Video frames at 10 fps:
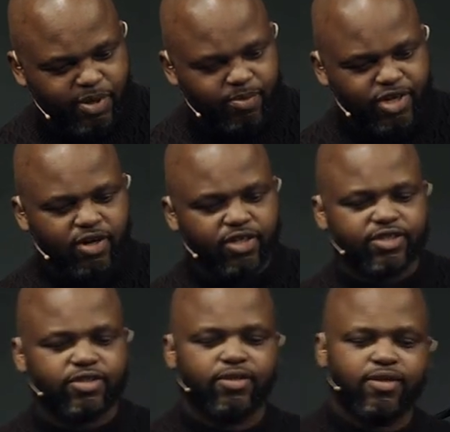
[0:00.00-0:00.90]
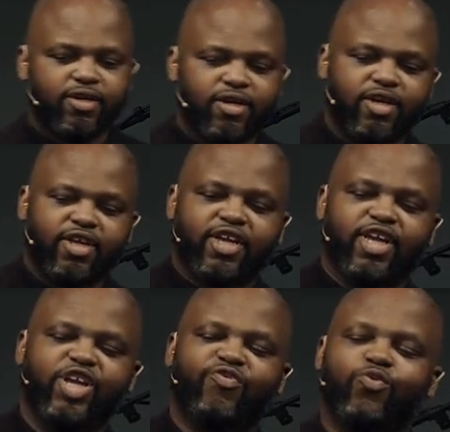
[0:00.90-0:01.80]
because
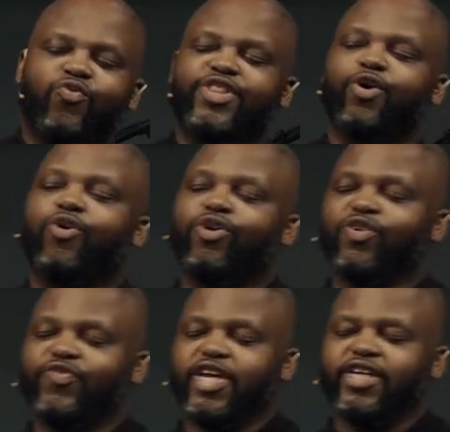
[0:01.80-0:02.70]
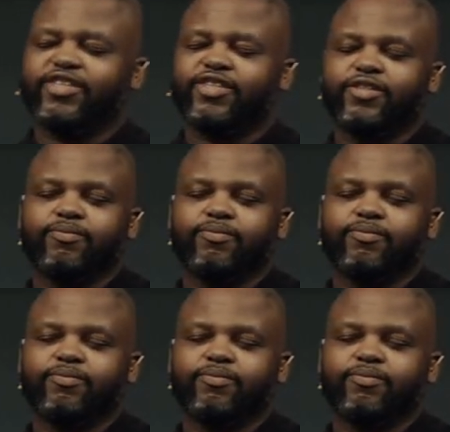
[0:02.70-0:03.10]
even with all of this,